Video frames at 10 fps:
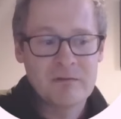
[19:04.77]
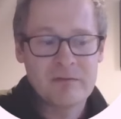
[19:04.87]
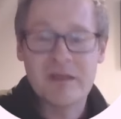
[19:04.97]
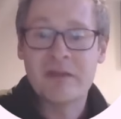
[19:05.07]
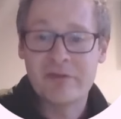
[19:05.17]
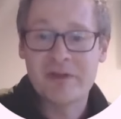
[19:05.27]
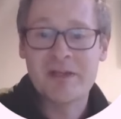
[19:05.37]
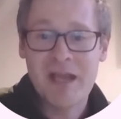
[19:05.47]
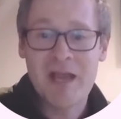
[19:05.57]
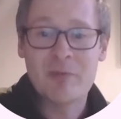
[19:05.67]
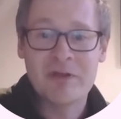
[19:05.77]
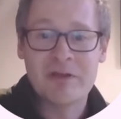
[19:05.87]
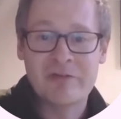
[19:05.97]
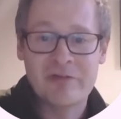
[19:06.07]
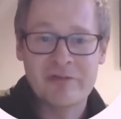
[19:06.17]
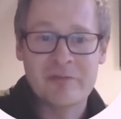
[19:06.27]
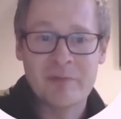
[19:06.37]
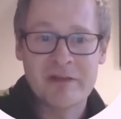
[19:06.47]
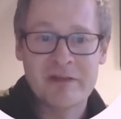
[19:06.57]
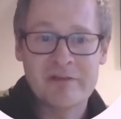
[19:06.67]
things that can happen in a system like this.